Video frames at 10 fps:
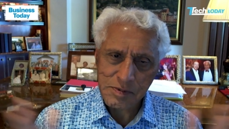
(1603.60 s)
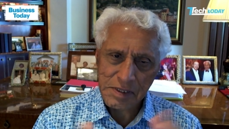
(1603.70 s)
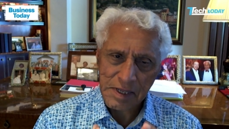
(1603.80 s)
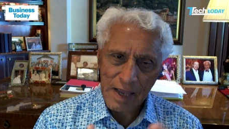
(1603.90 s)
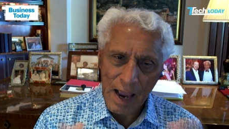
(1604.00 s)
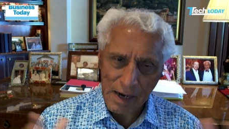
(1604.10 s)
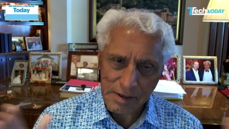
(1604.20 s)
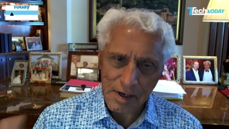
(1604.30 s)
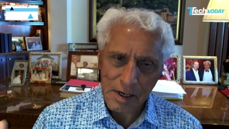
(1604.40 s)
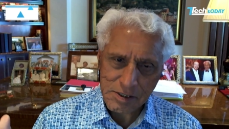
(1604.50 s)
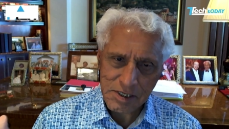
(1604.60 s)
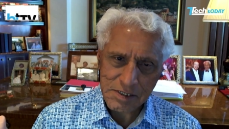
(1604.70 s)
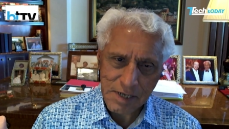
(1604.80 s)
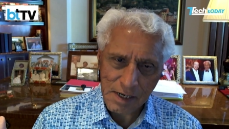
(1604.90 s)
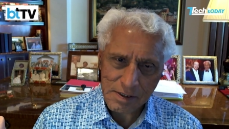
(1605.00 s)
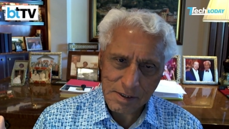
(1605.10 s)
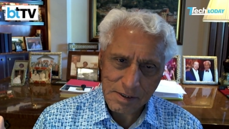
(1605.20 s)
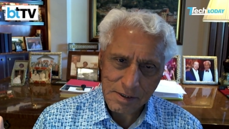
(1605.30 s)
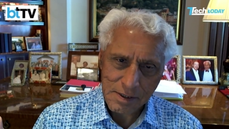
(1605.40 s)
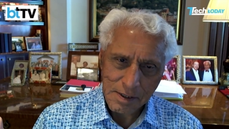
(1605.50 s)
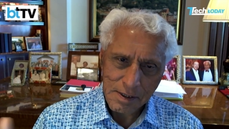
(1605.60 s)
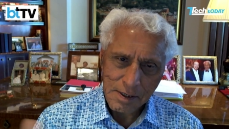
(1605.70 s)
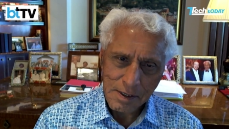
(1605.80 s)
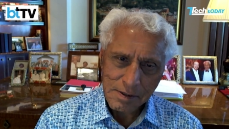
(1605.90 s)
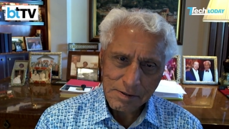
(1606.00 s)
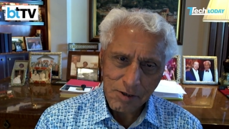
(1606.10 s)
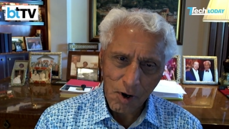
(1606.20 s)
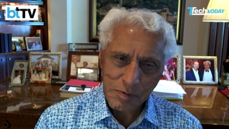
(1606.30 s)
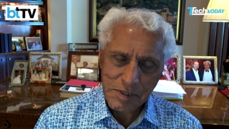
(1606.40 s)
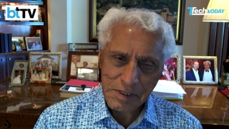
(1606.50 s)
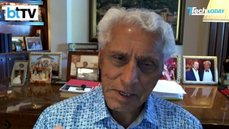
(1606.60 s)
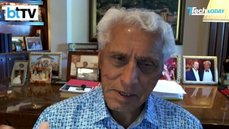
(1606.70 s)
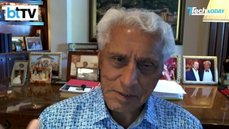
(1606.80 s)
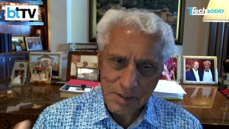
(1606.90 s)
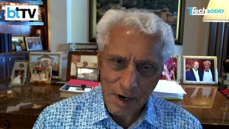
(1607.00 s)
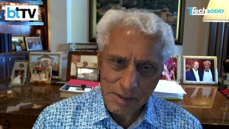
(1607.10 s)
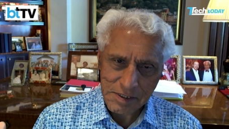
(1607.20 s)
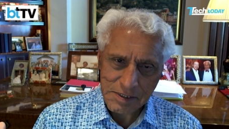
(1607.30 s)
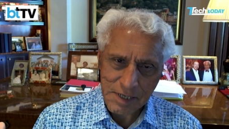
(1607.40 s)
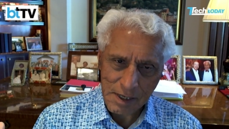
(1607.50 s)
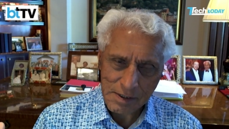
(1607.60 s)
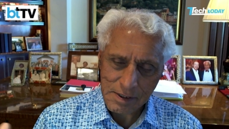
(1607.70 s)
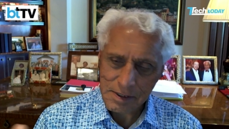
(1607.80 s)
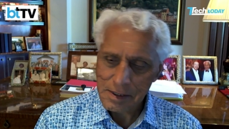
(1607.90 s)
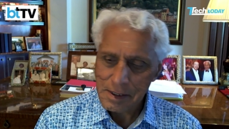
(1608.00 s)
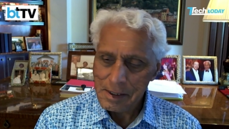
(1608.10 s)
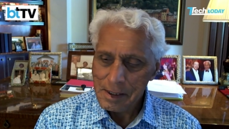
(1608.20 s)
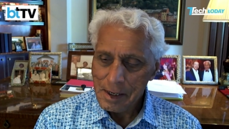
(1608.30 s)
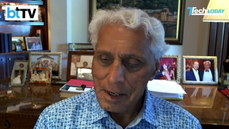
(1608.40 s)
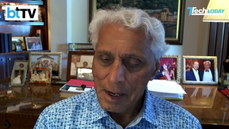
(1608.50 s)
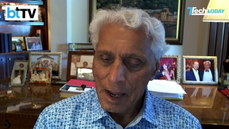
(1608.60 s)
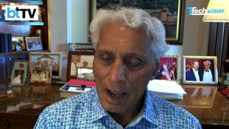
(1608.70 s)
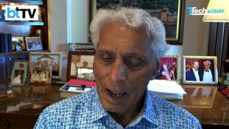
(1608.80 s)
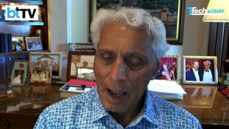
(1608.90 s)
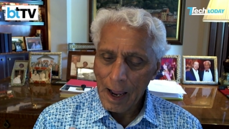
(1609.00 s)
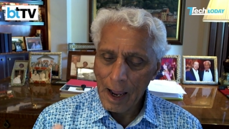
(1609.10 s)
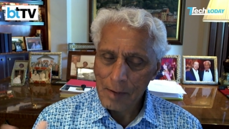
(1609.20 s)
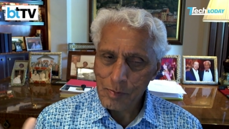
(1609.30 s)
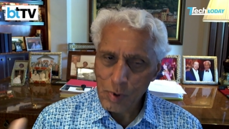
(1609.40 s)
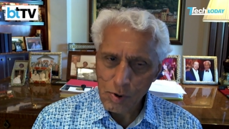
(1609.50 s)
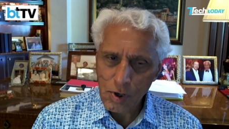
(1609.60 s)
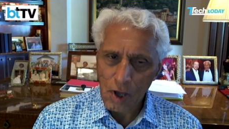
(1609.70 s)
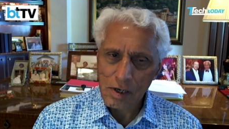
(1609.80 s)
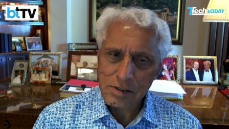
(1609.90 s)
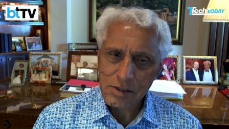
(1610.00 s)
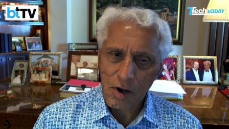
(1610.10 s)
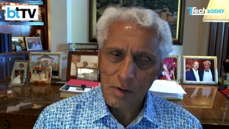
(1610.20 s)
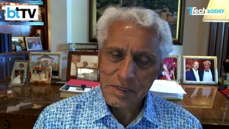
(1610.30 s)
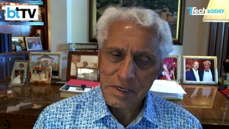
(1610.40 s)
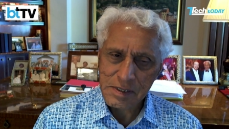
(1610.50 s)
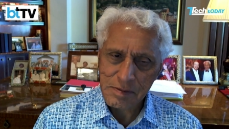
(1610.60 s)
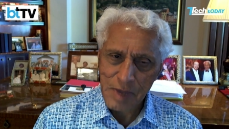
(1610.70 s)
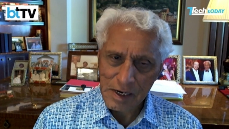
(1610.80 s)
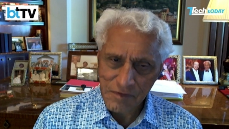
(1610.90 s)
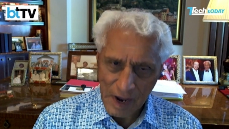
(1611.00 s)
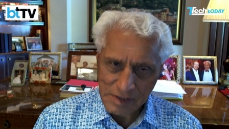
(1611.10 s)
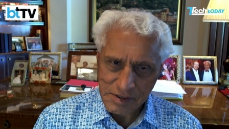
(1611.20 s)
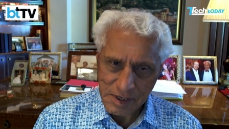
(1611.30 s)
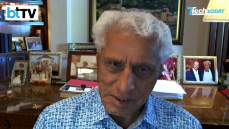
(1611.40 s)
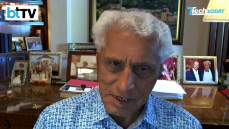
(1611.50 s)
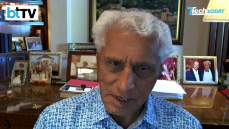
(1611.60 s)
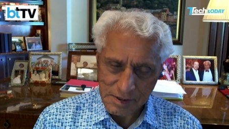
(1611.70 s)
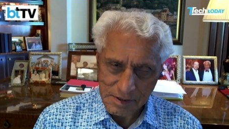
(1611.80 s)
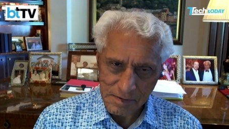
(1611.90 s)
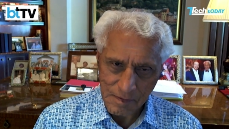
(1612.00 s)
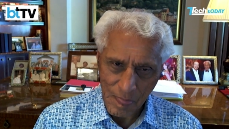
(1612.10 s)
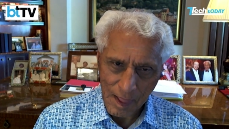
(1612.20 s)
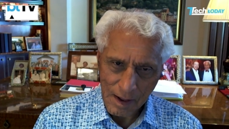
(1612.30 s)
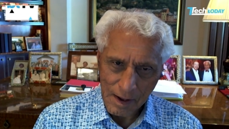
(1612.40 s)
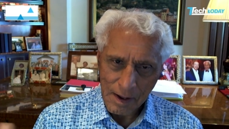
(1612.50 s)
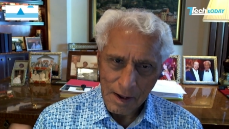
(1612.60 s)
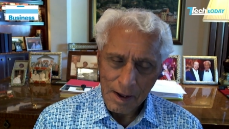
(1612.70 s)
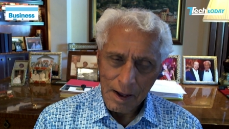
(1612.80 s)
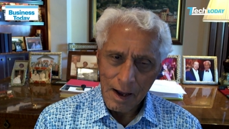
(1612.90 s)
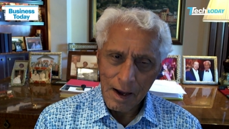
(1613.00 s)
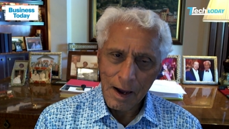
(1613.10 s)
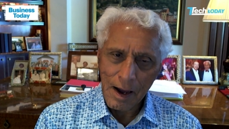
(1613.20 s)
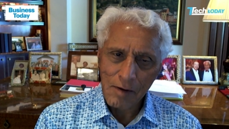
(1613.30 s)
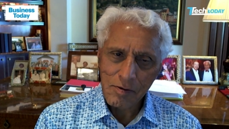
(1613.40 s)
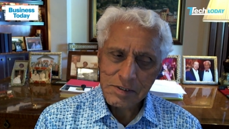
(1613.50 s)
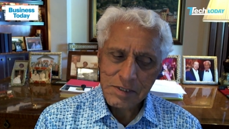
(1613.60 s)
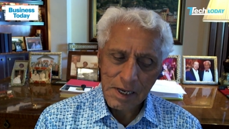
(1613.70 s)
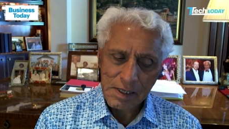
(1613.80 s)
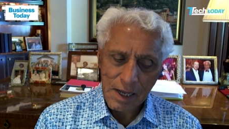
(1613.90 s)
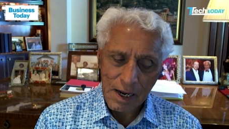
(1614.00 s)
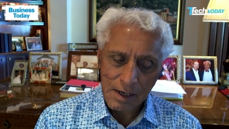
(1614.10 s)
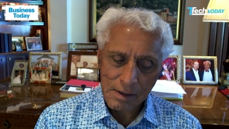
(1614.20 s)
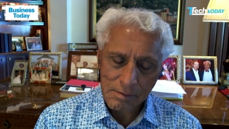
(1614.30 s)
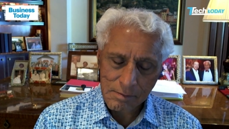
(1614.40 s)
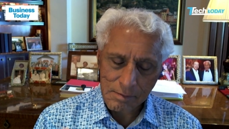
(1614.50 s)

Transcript: in the agriculture sector, jobs in the construction sector, and blue-collar jobs in the manufacturing sector. I would say that